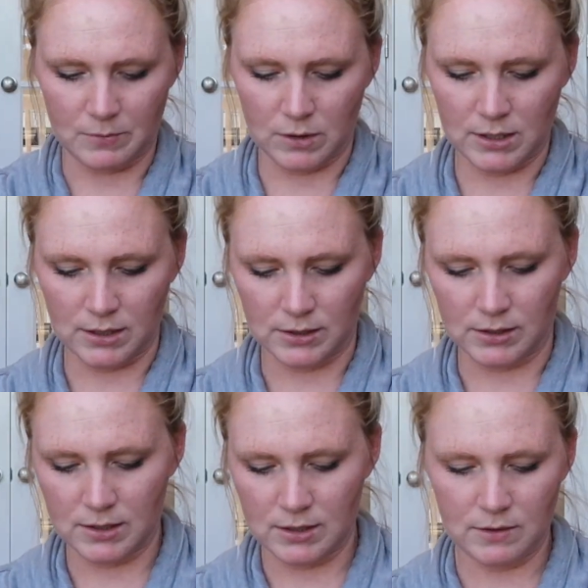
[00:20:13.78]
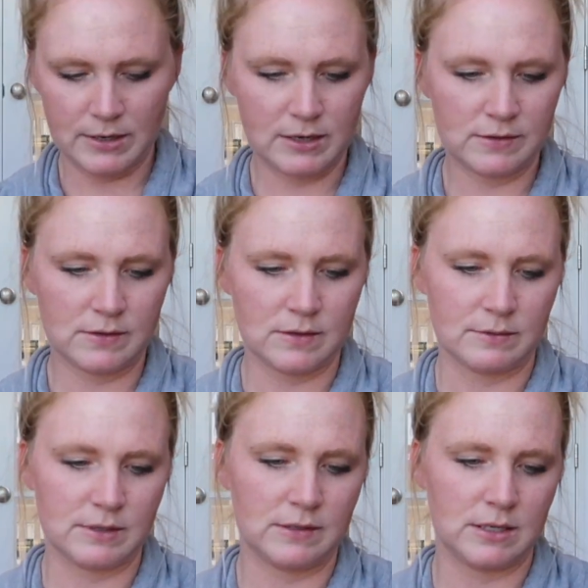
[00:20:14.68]
bit more color. Oh, here's
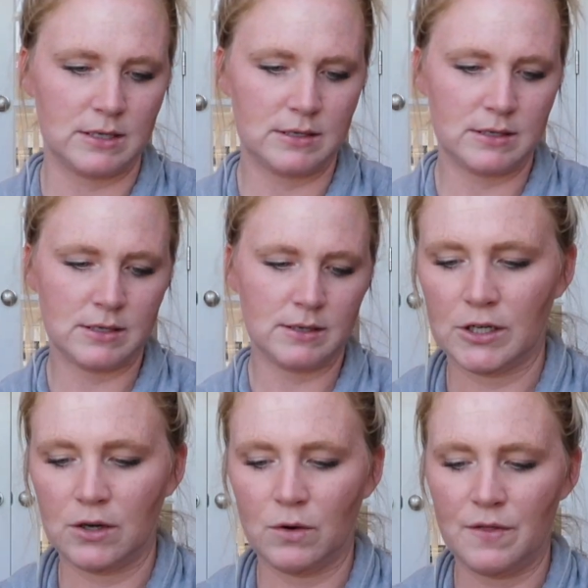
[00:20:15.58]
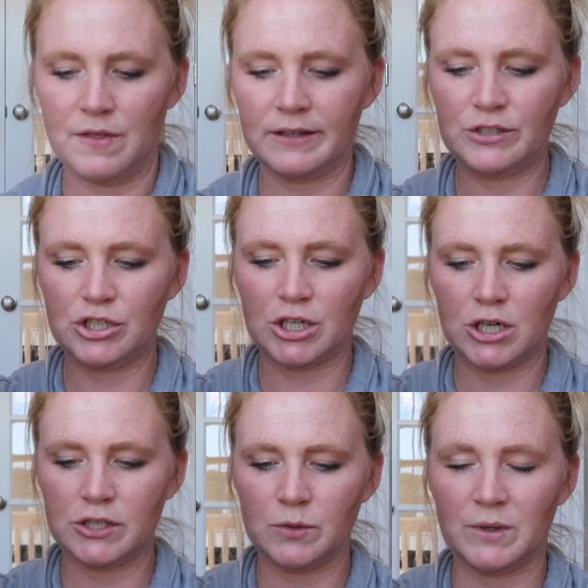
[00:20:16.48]
the receipt. So this
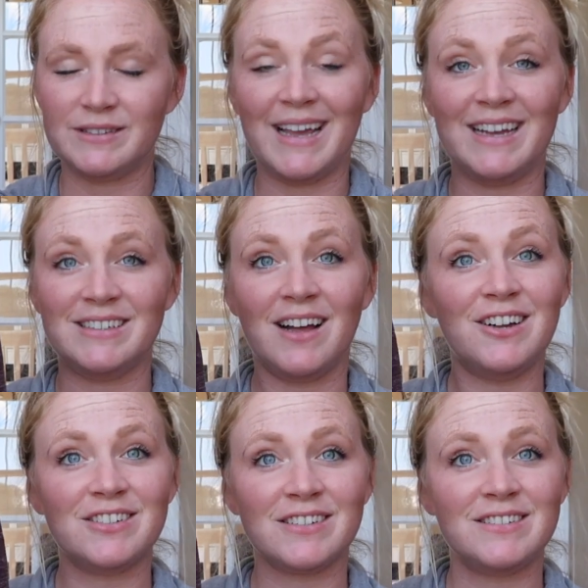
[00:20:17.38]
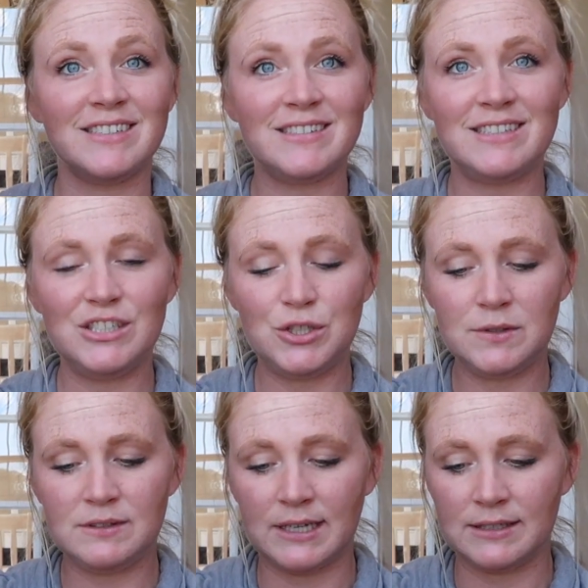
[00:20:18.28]
shirt was
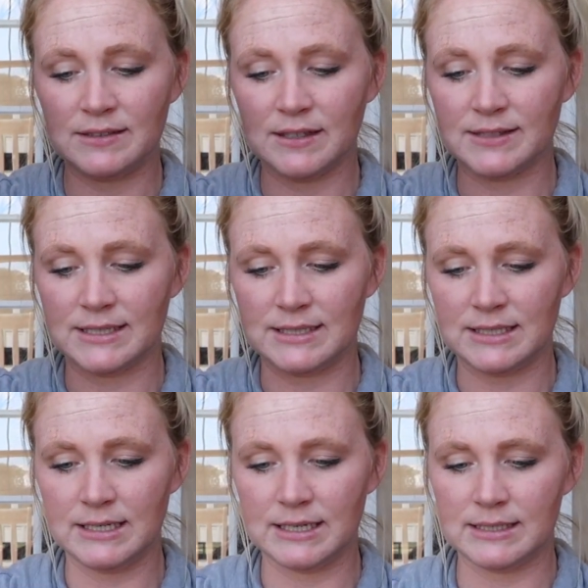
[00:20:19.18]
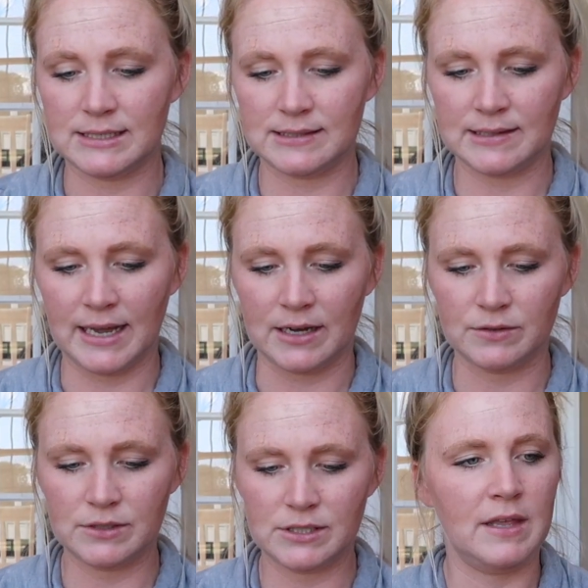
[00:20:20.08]
$8.62 because I did get a
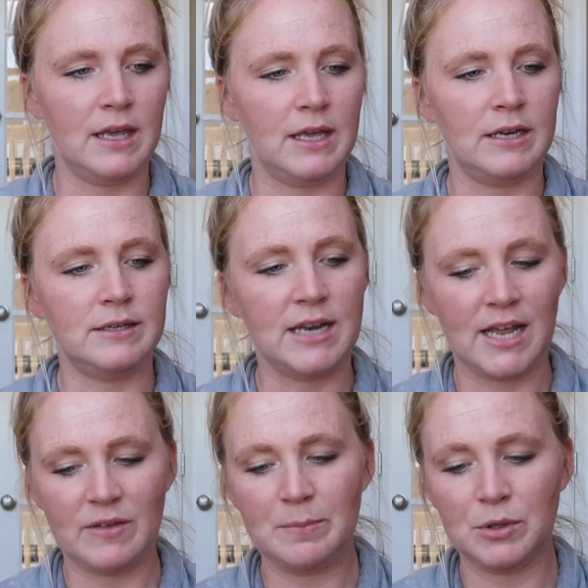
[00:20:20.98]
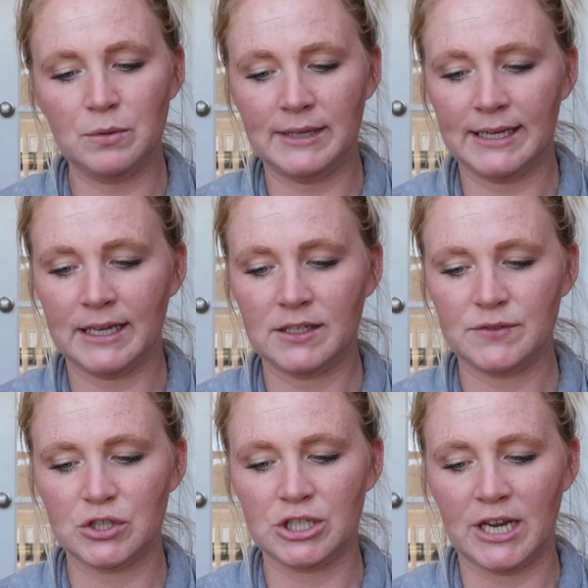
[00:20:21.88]
discount. The navy blue leggings
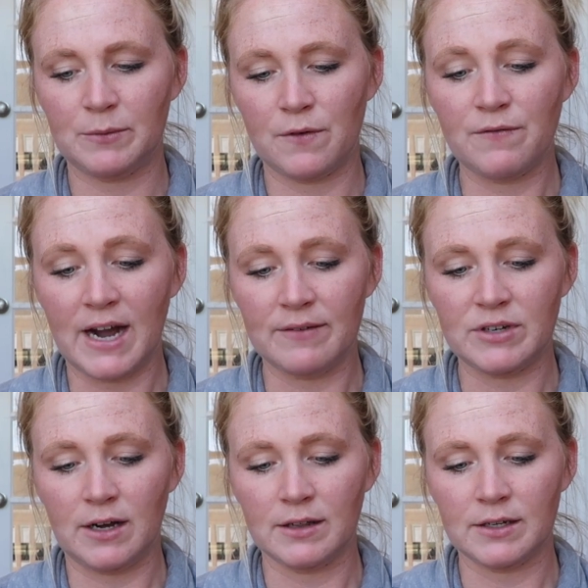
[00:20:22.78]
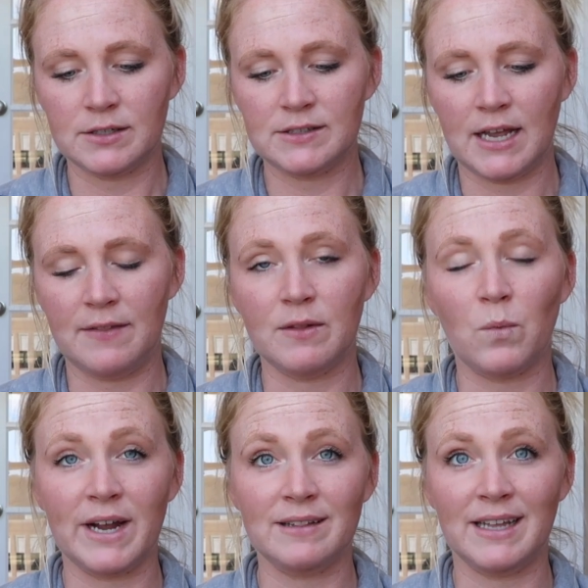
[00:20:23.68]
for Jane were $5 and the
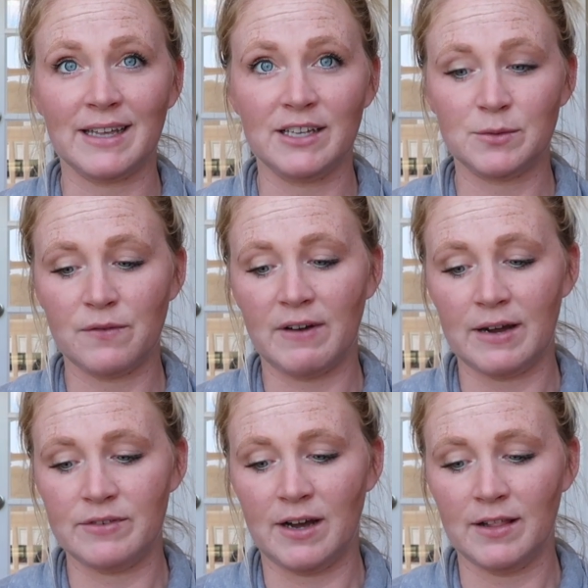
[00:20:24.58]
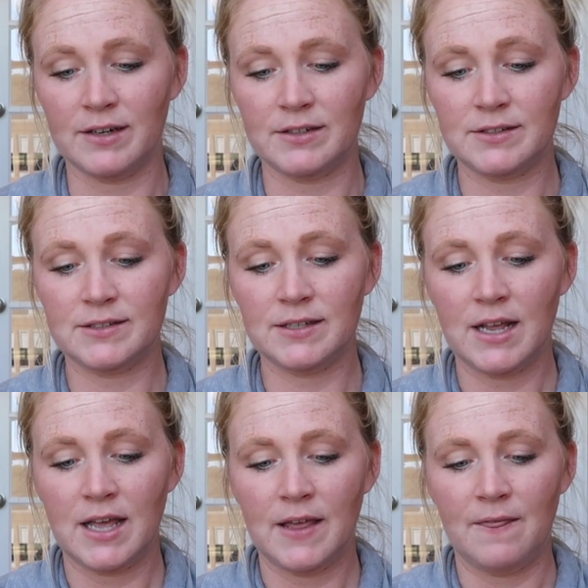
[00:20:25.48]
white leggings were $5.
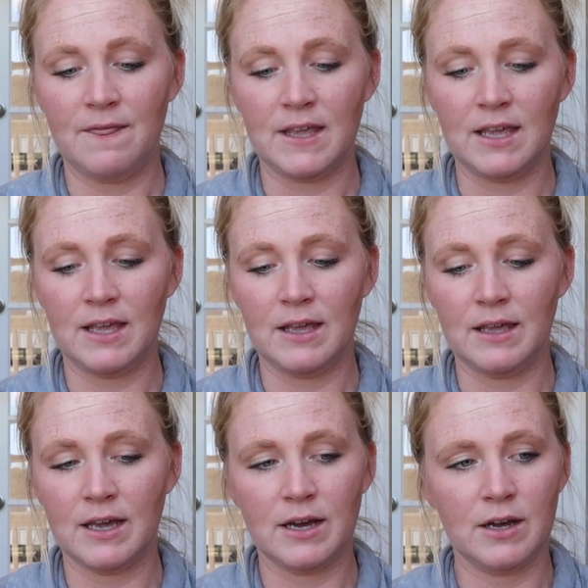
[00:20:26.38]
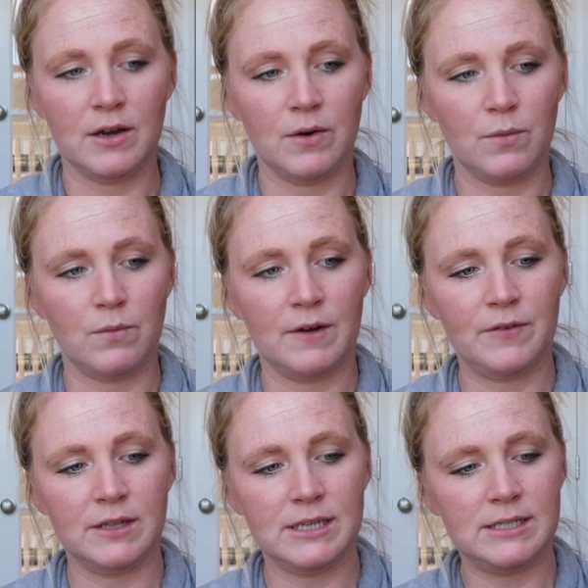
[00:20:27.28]
The
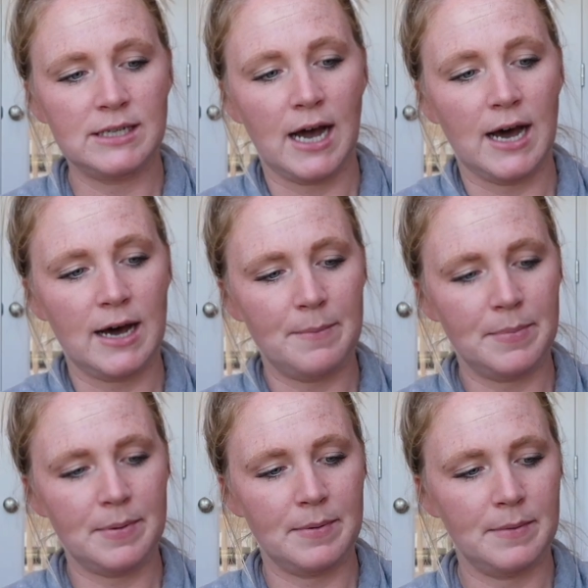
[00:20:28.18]
ruffly top,